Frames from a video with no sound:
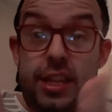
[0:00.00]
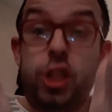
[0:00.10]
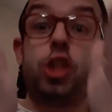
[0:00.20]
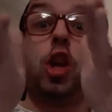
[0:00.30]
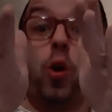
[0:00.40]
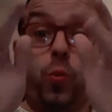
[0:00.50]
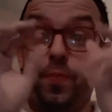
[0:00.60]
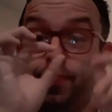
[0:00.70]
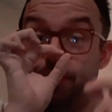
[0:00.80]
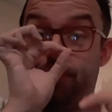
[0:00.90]
snow.
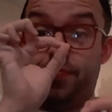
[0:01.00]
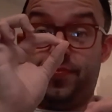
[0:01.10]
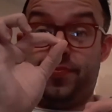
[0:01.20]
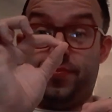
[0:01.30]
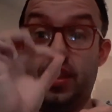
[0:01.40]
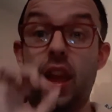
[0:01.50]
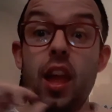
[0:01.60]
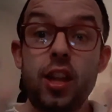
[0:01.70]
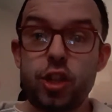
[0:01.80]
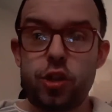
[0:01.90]

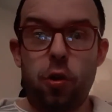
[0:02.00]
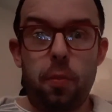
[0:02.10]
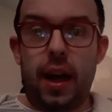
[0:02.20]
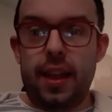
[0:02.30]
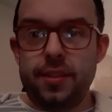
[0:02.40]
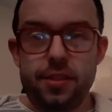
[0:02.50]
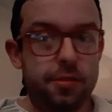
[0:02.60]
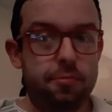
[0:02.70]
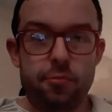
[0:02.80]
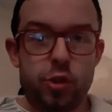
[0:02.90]
Snowman,
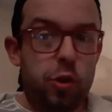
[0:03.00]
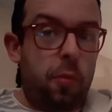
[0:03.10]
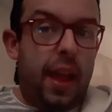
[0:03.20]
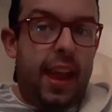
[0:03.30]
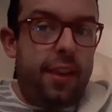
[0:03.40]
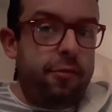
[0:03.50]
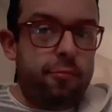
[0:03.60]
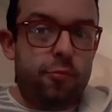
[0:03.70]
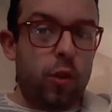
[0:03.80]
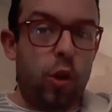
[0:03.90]
snowman,
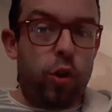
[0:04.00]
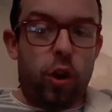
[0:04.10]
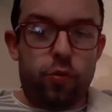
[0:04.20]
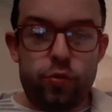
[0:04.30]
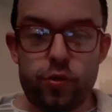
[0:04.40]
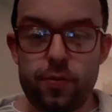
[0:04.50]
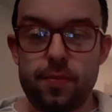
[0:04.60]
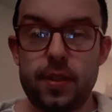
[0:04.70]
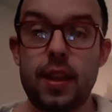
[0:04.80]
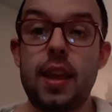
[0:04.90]
who knows?
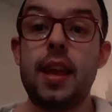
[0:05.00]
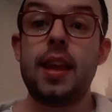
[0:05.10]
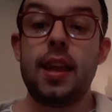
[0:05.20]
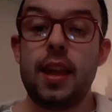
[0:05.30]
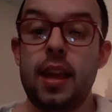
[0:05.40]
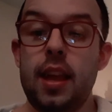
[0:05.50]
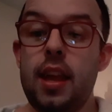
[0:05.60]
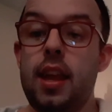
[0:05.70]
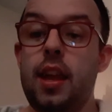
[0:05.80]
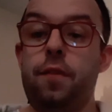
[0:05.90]

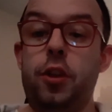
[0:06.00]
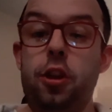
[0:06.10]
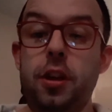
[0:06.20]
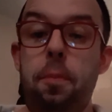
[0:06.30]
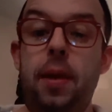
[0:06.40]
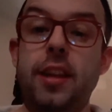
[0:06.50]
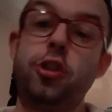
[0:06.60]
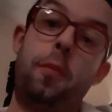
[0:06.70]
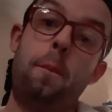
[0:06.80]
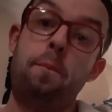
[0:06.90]
If you look at
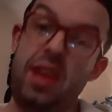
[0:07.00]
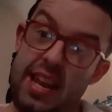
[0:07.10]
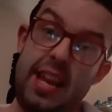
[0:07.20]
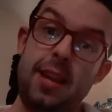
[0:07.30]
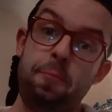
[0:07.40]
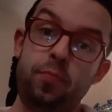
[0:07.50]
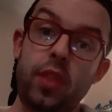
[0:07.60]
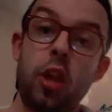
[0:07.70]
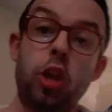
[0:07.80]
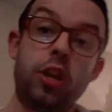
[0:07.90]
picture B,
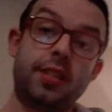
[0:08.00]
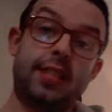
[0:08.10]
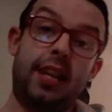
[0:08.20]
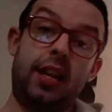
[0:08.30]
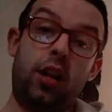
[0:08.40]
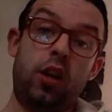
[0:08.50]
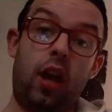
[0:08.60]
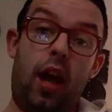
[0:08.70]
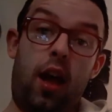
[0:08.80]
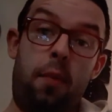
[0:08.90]
you can see
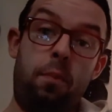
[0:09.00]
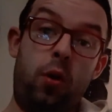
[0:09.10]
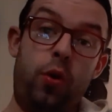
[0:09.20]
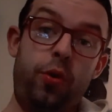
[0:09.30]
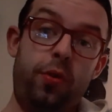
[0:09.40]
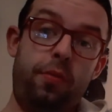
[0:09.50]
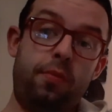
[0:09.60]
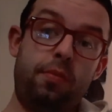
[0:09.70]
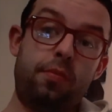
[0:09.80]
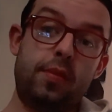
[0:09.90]
a moon,
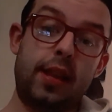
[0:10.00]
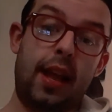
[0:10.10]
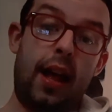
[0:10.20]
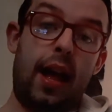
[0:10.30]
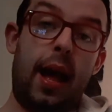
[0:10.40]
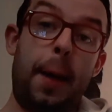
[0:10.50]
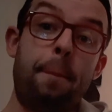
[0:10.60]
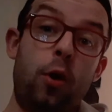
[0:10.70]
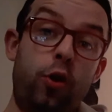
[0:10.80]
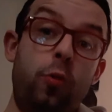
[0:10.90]

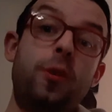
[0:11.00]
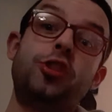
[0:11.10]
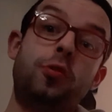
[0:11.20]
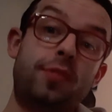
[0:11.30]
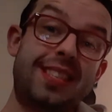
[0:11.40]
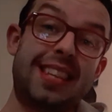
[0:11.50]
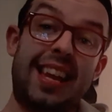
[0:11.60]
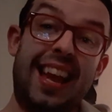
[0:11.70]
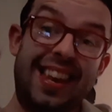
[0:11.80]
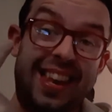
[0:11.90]
which you would see
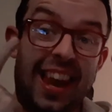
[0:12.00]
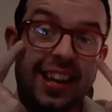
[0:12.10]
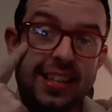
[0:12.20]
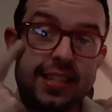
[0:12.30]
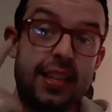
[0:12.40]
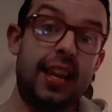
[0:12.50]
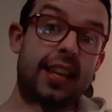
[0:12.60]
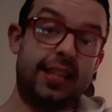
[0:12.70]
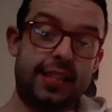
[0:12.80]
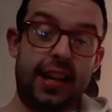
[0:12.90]
at night
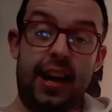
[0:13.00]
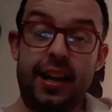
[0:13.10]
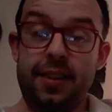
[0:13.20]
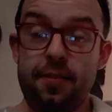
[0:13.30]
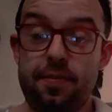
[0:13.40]
in the sky.